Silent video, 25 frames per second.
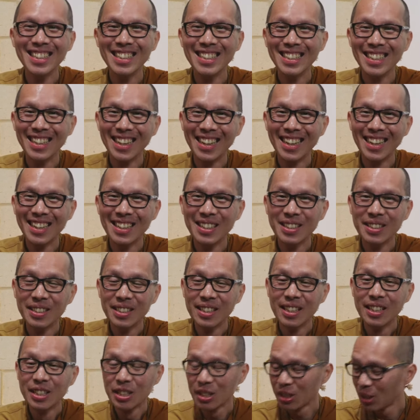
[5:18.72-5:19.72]
Yeah.
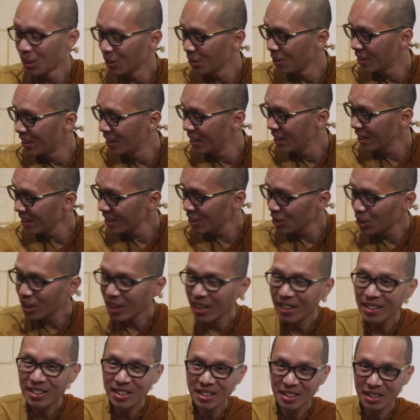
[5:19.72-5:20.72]
So this
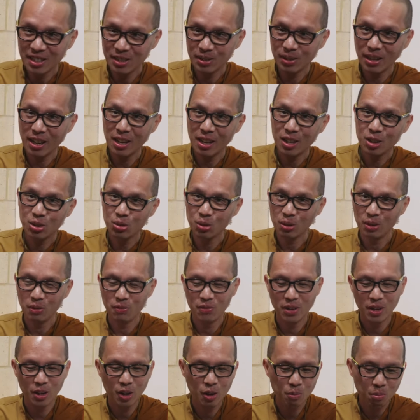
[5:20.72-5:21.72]
chanting is actually
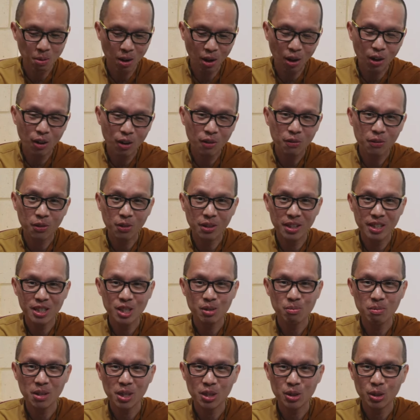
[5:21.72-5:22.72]
very powerful,
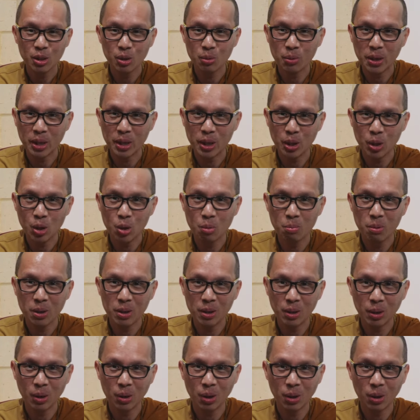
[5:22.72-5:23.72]
especially when you open
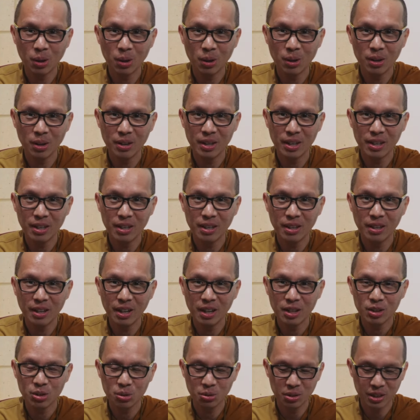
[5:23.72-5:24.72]
your heart and then
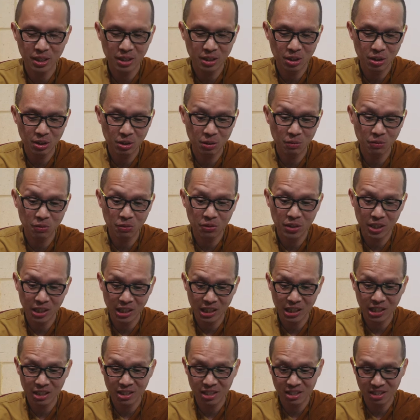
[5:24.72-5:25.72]
actually get to feel
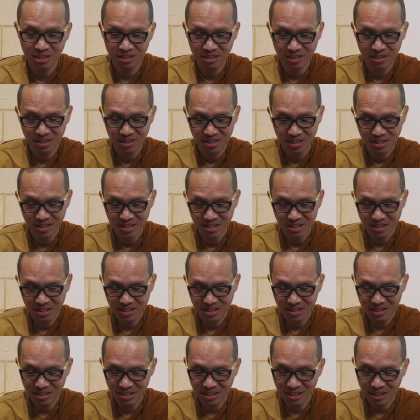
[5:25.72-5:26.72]
it.
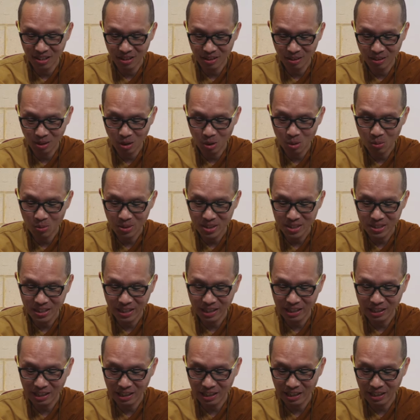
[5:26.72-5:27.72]
And then always
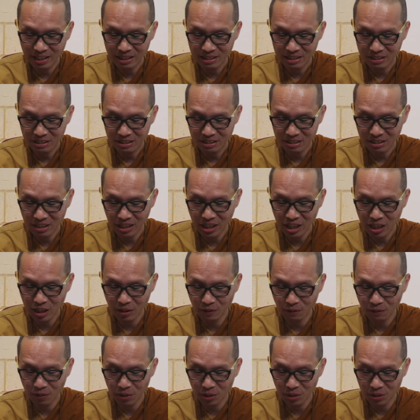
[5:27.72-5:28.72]
that last kind
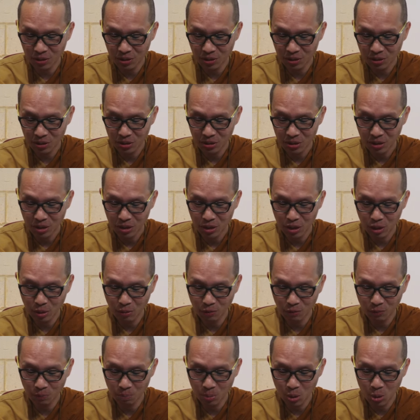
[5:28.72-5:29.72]
of verse,
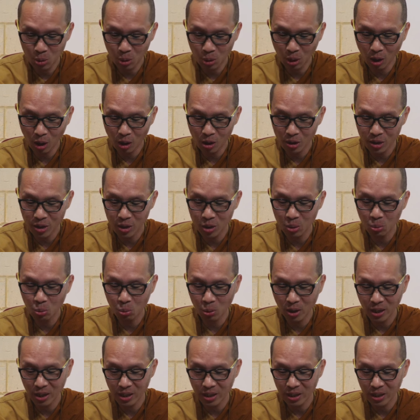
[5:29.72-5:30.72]
the pure-hearted
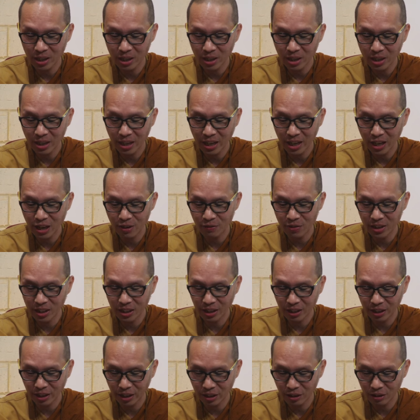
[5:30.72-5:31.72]
one, having
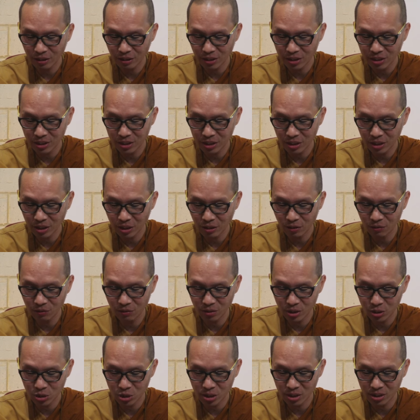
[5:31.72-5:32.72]
clarity of
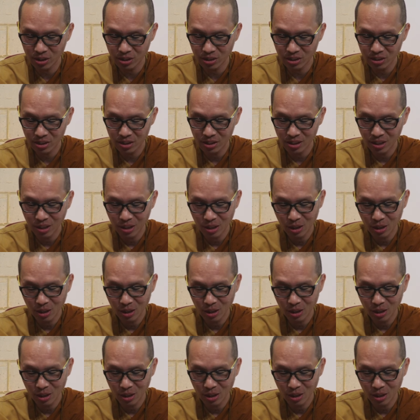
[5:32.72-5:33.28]
visions,